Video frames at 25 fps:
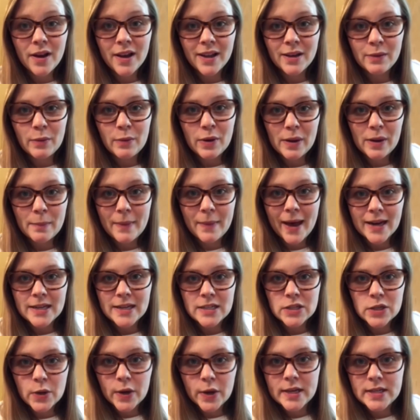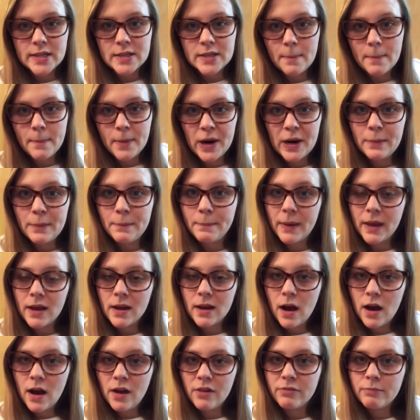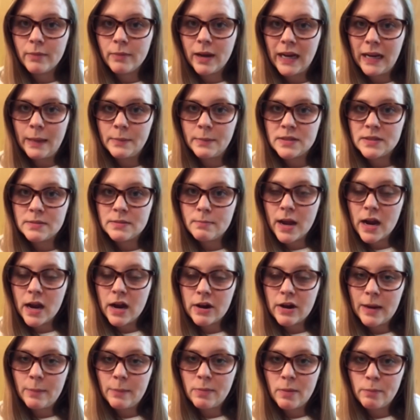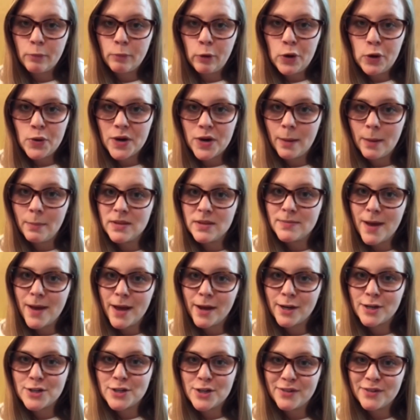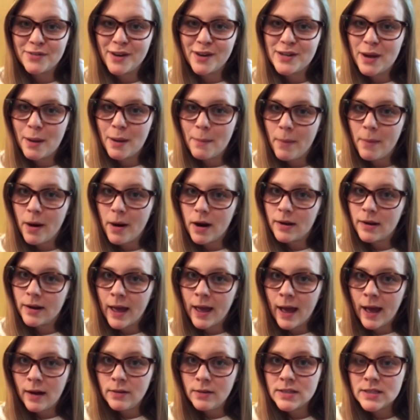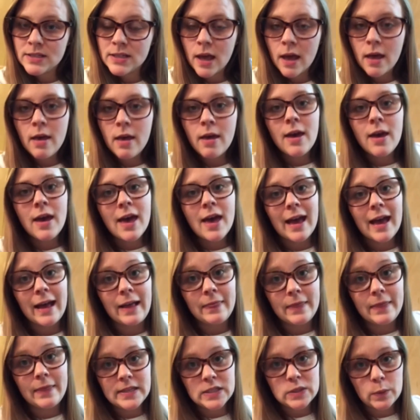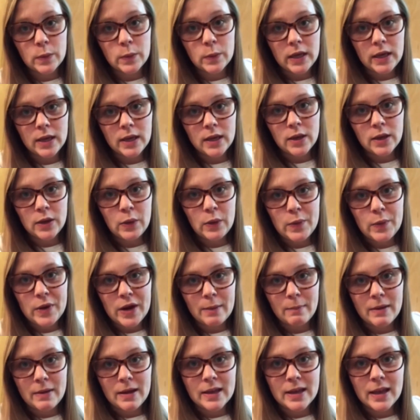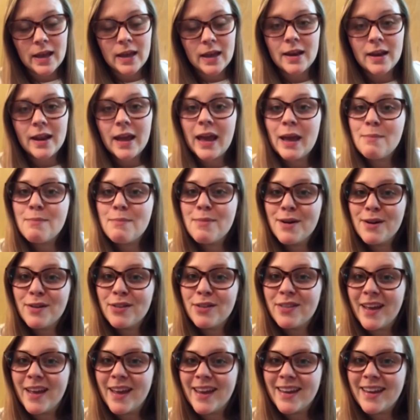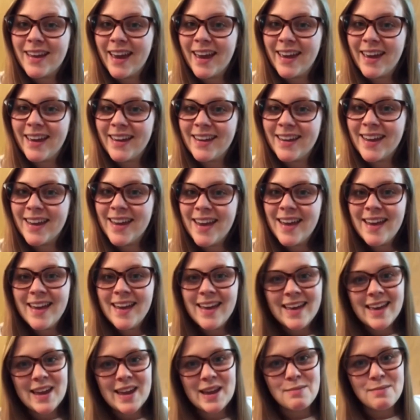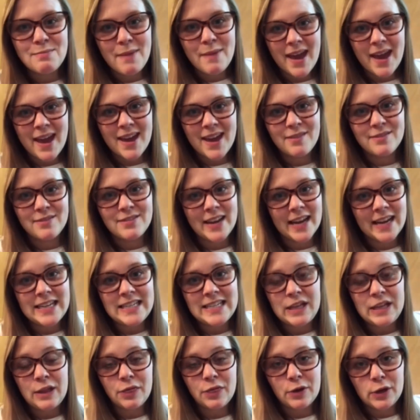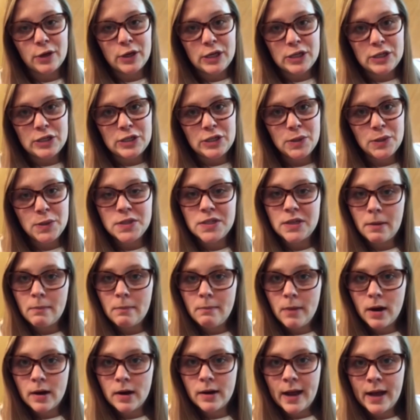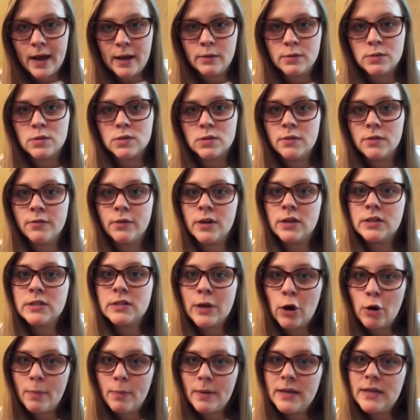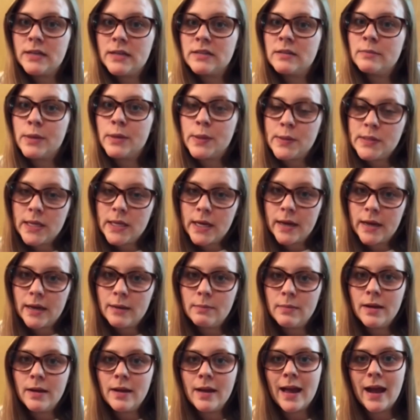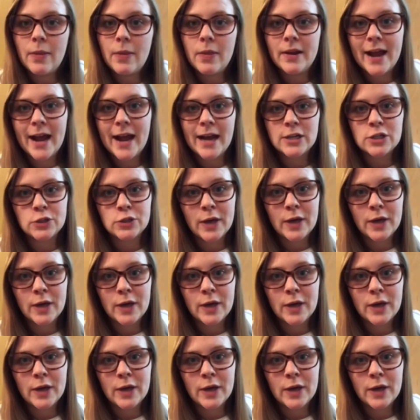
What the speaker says: welcome back to the Great Dumbarton Bake Off. My name is Mary, I'm the programs manager for Dumbarton House, and this week we are making a birthday cake. In May of 1932, Dumbarton House was first opened as a museum and the national